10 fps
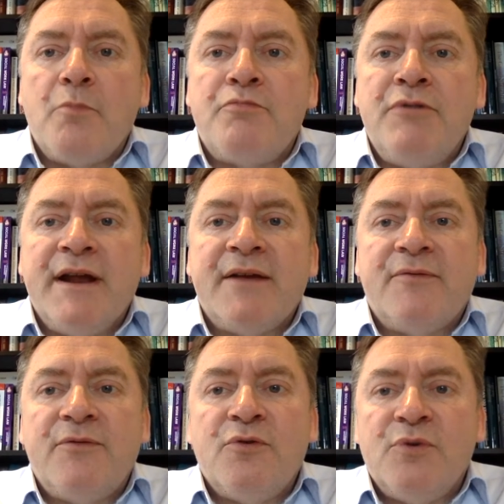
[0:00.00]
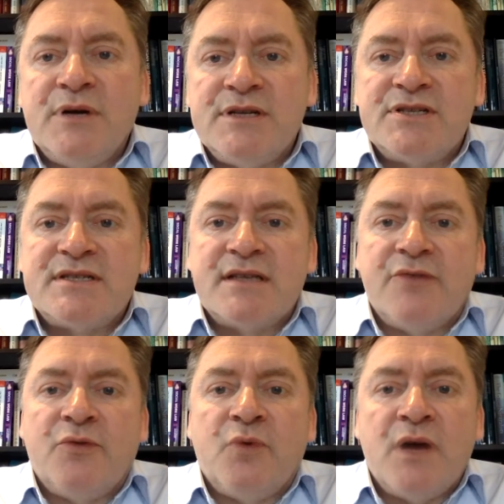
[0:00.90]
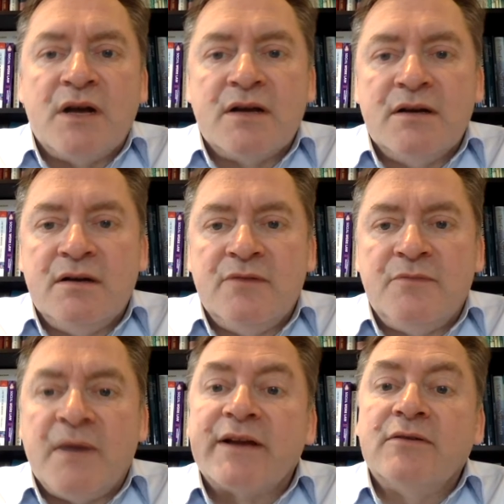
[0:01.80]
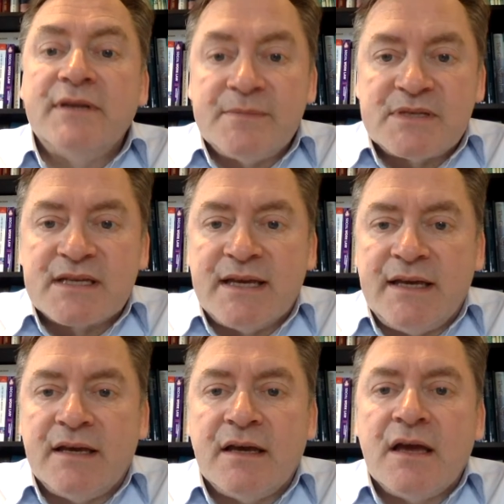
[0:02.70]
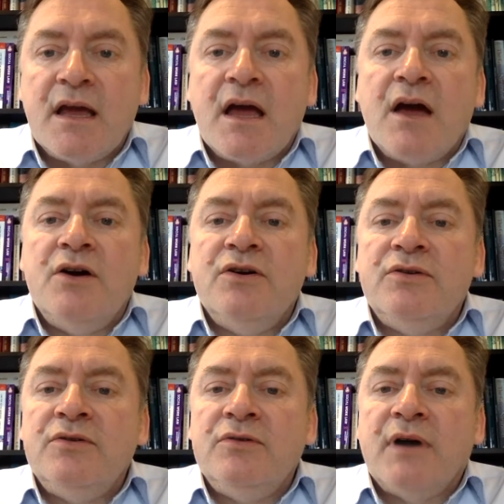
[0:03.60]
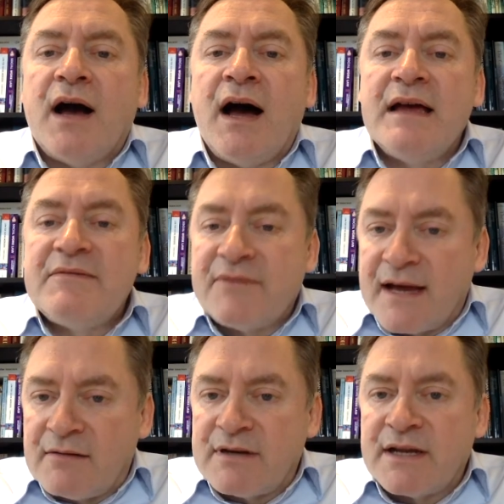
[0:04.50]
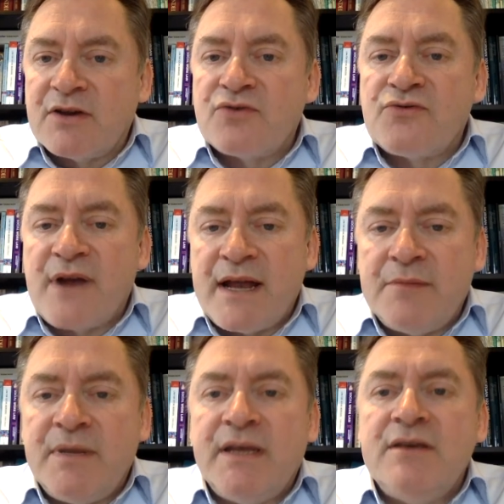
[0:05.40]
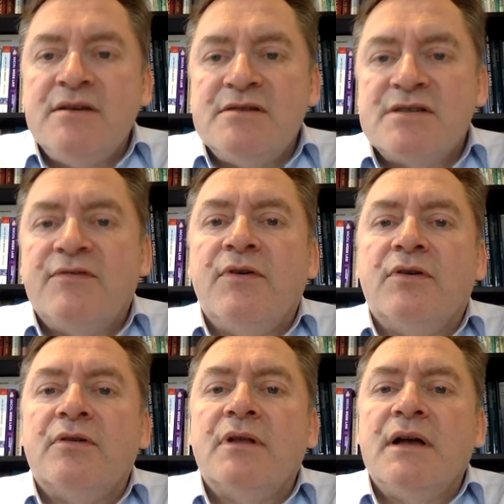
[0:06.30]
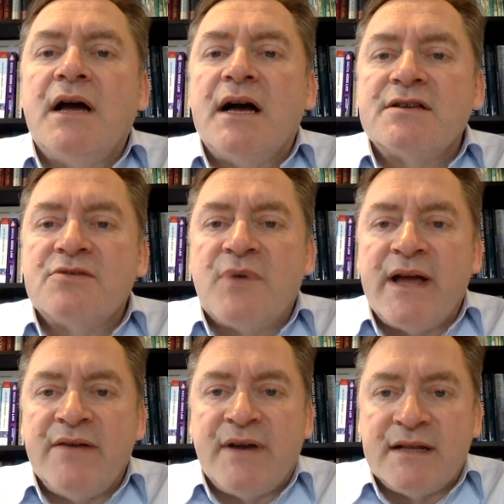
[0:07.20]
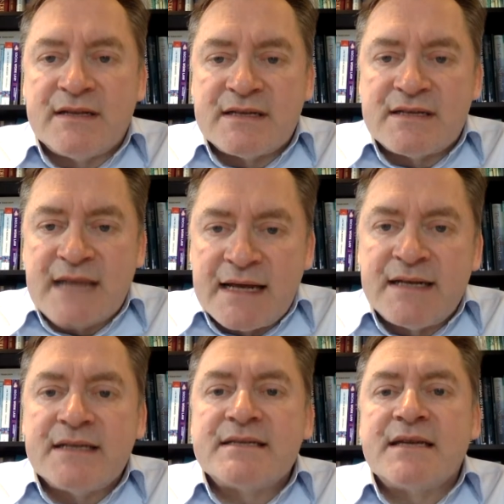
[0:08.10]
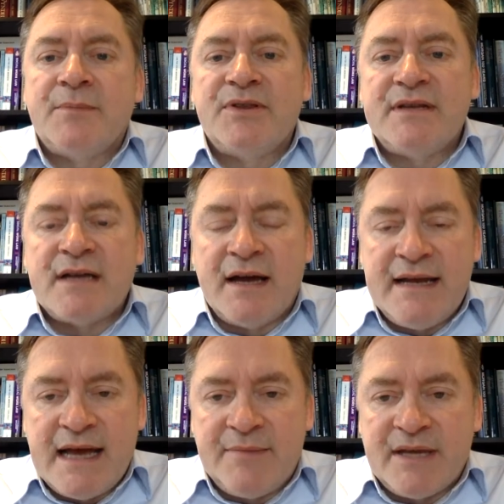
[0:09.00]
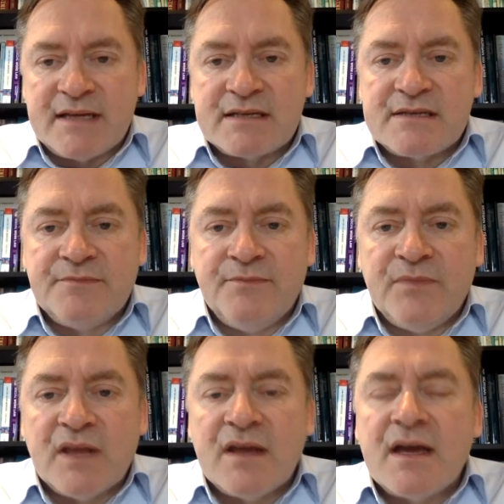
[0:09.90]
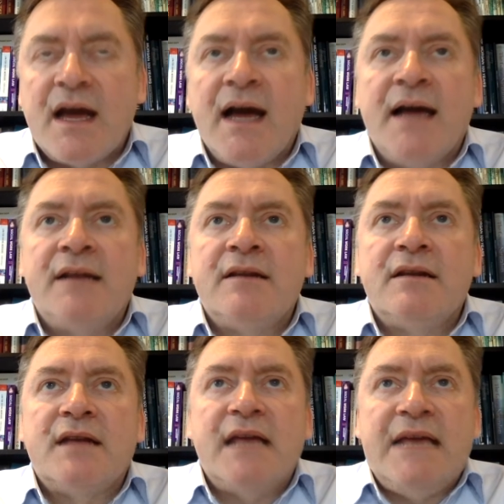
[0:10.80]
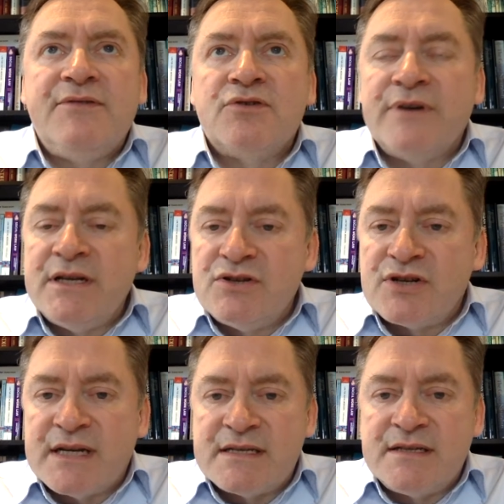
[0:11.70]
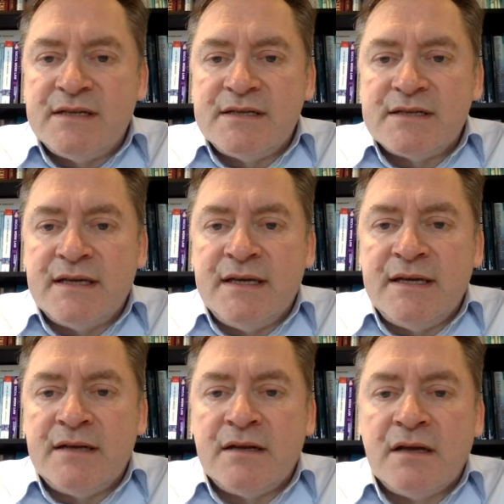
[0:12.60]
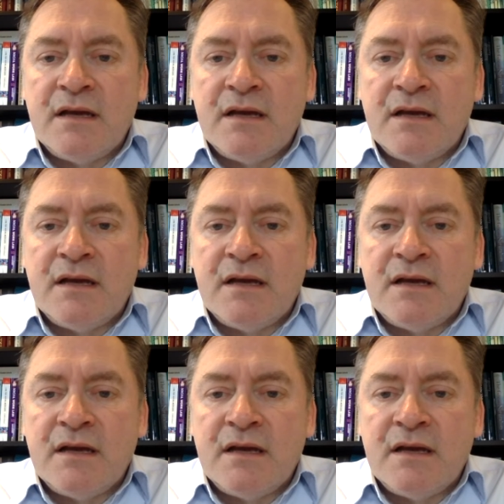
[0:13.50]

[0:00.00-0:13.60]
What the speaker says: bring forward the work of Michael Lipsky, who I found incredibly useful as a way of understanding some of the dynamics. And if you're interested in